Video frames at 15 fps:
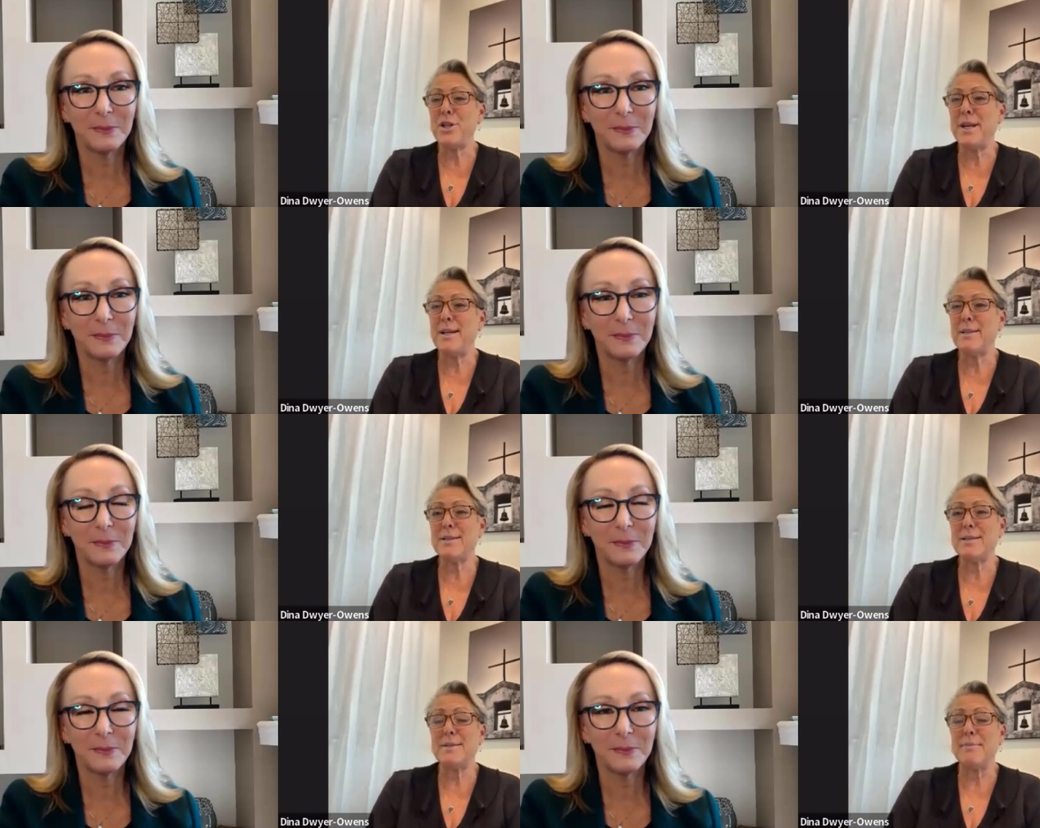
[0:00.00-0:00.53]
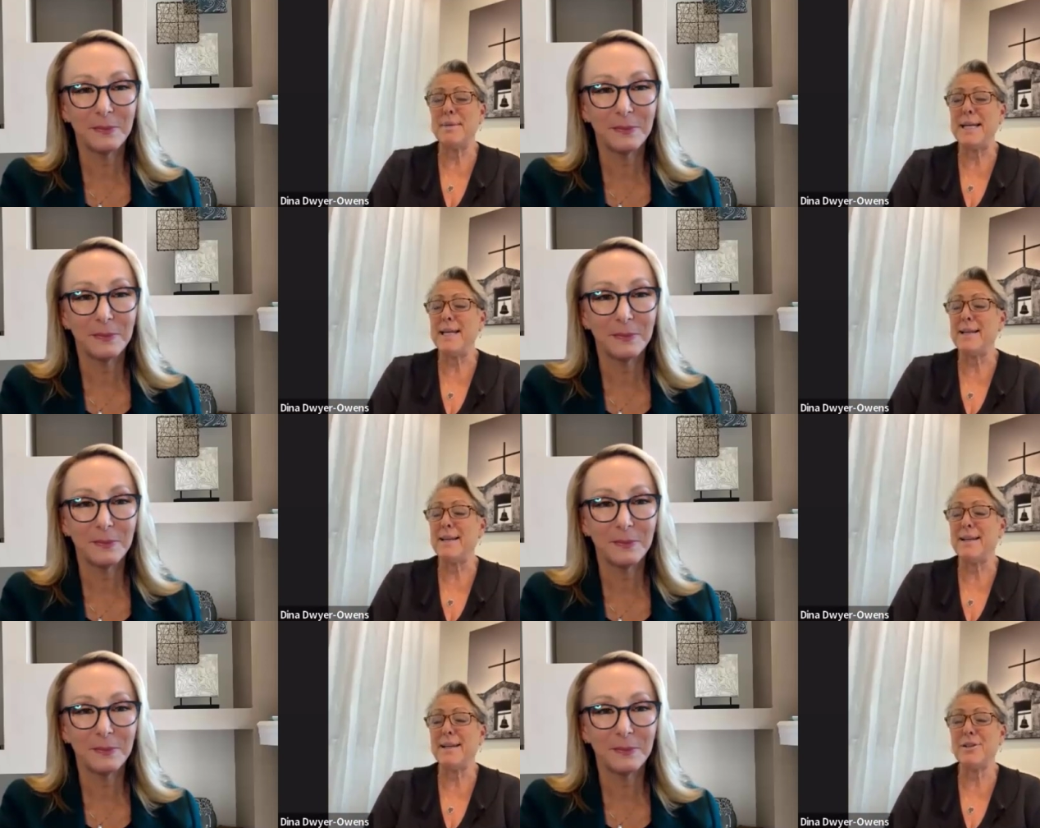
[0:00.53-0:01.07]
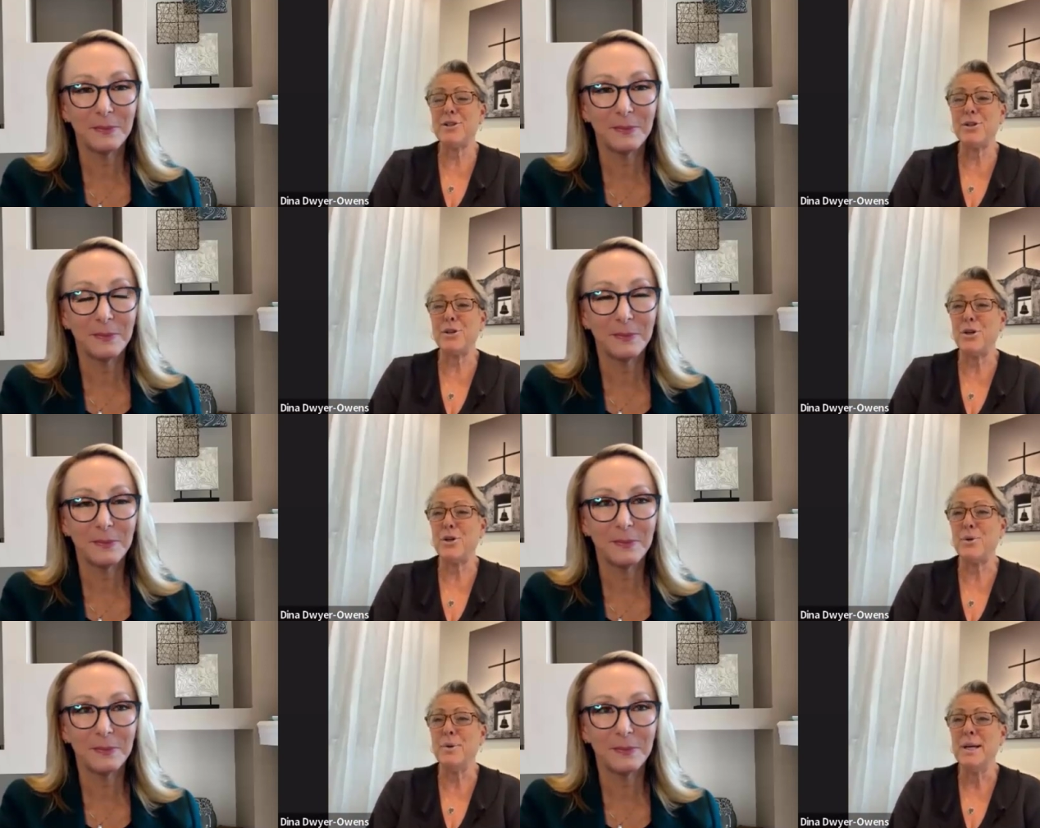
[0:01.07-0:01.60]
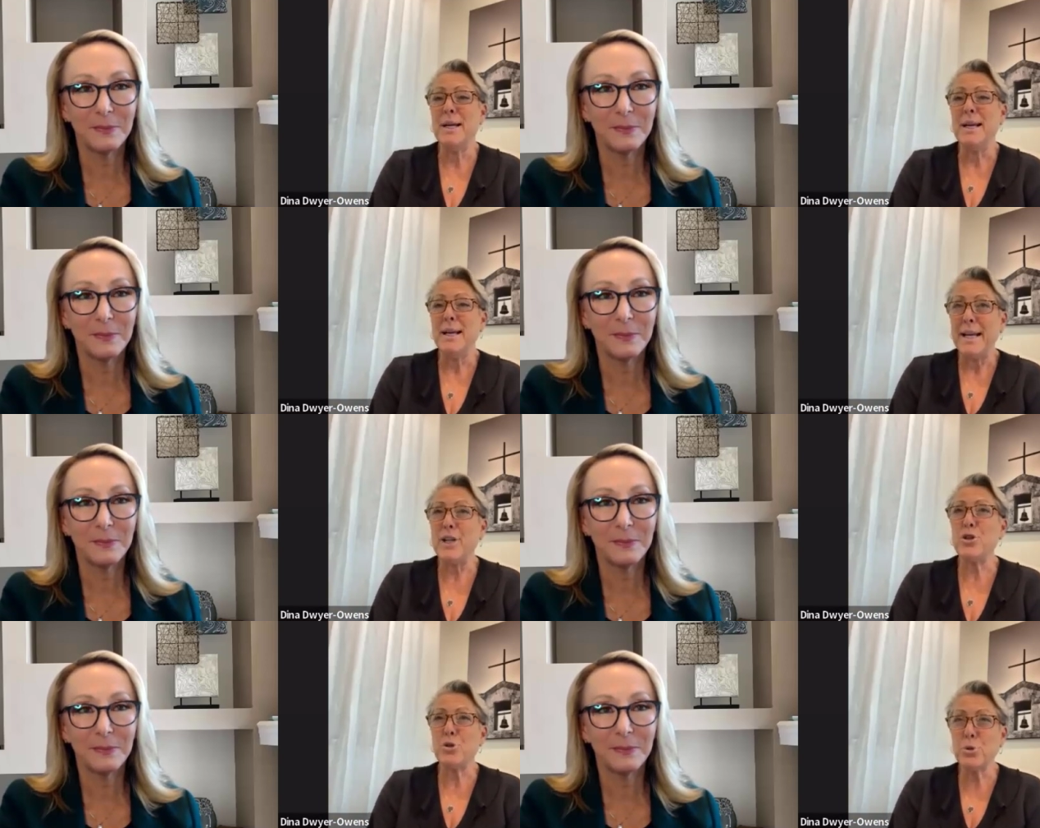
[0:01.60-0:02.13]
Speaker 1: a chance to meet and get to know.
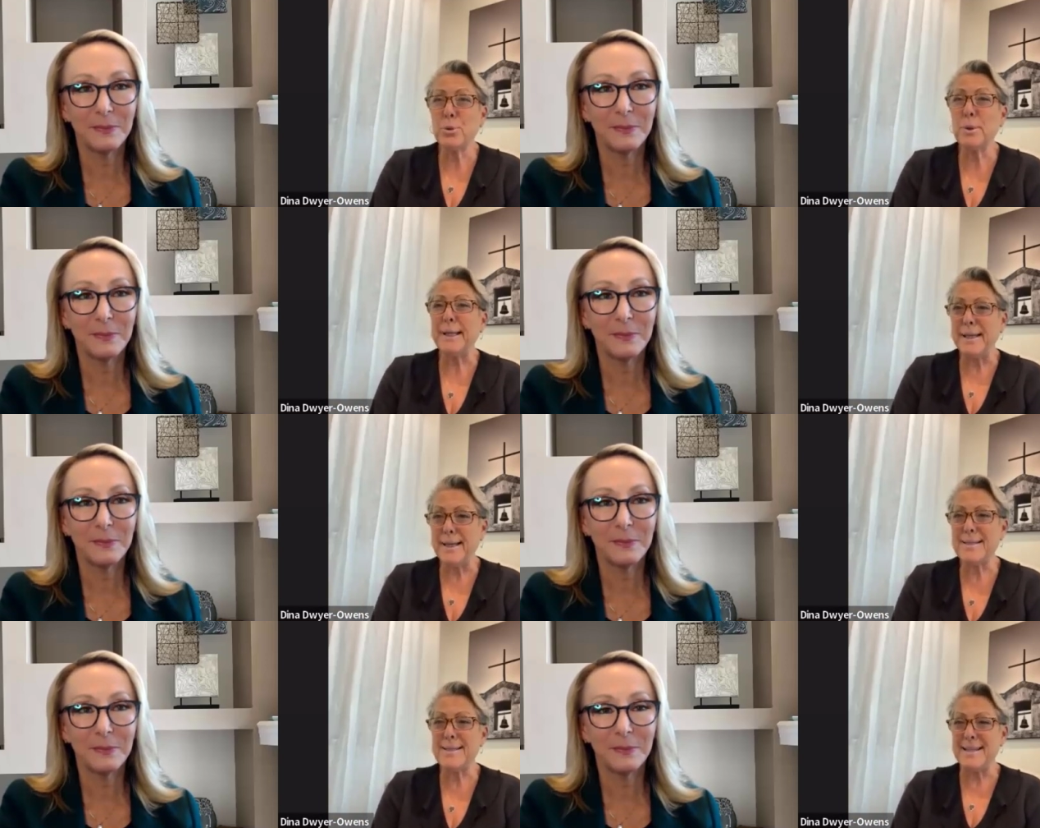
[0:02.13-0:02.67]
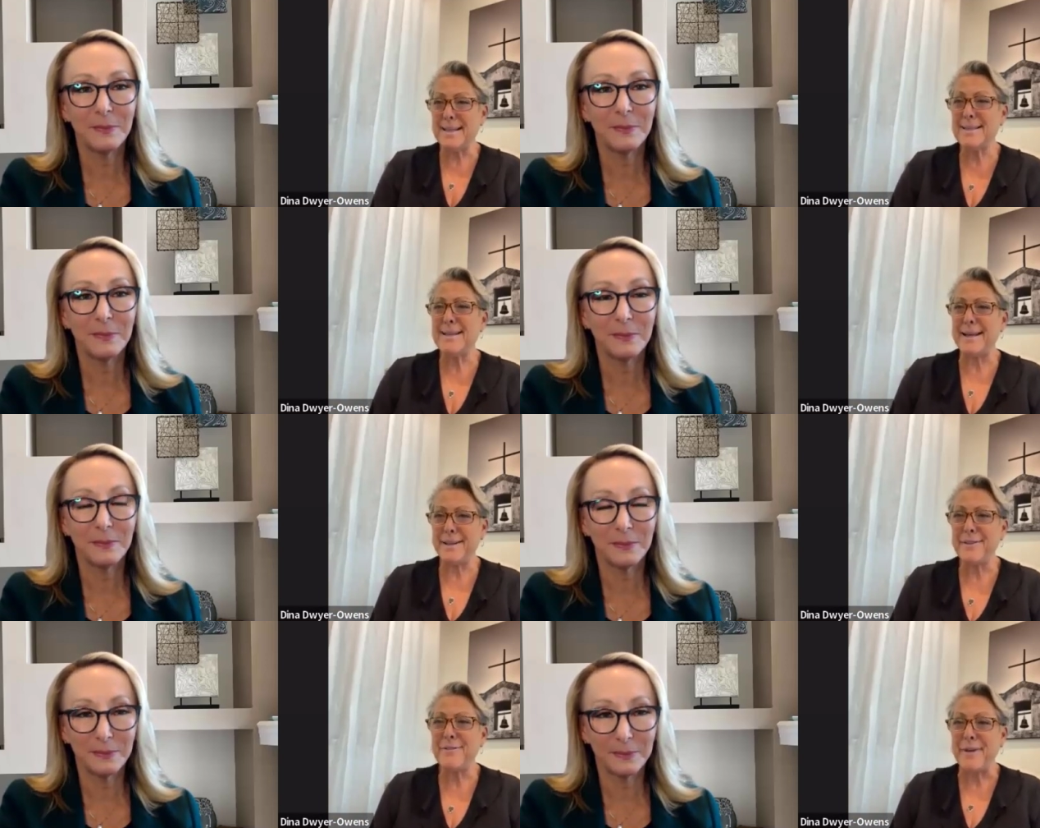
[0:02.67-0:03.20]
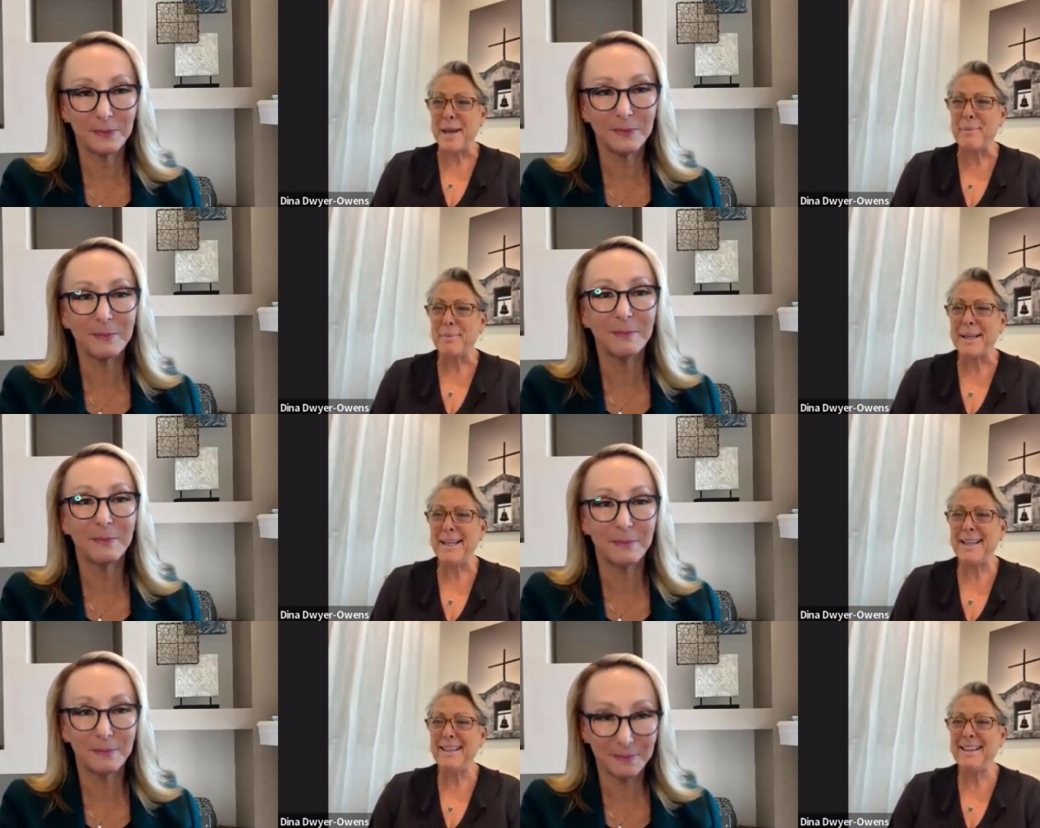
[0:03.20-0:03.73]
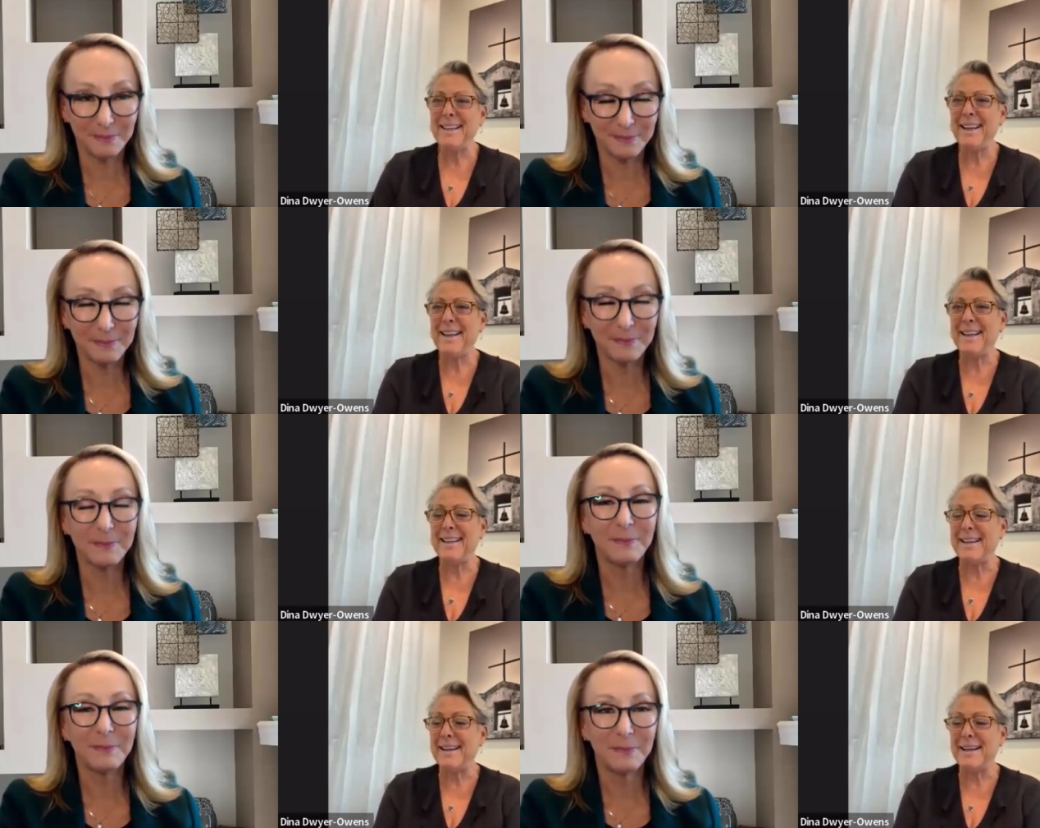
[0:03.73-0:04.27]
It truly is an extended family,
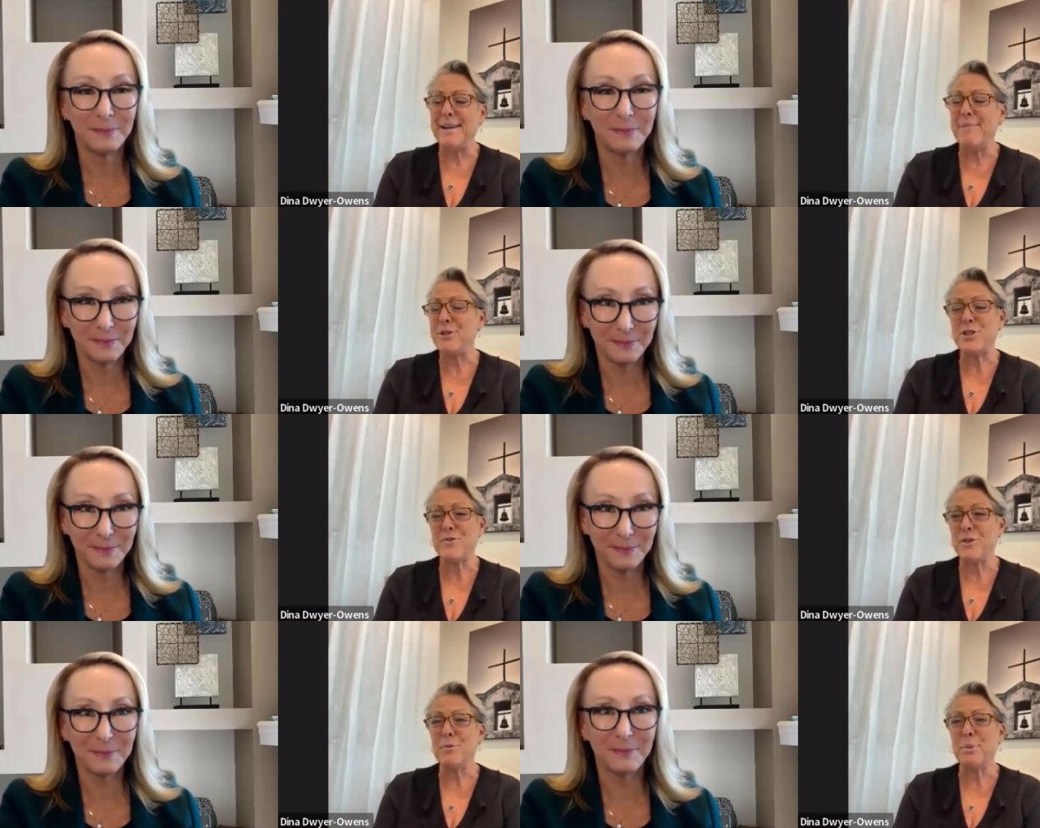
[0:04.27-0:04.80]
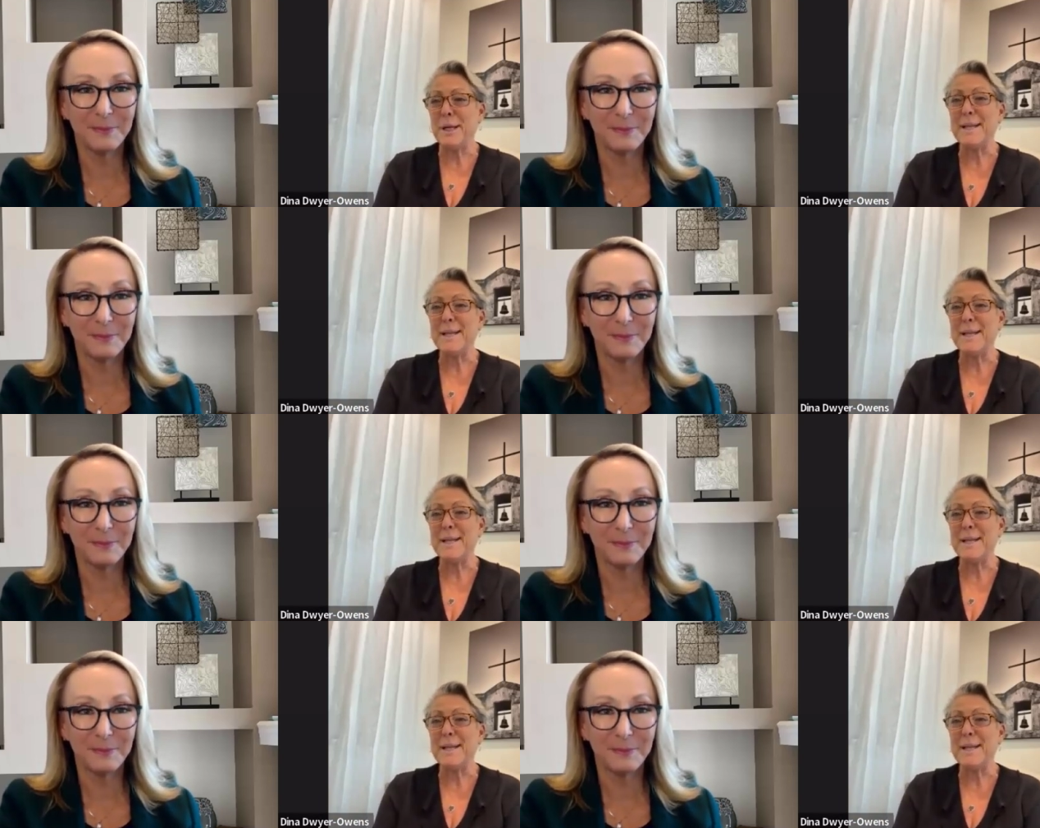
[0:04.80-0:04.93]
and I, I just feel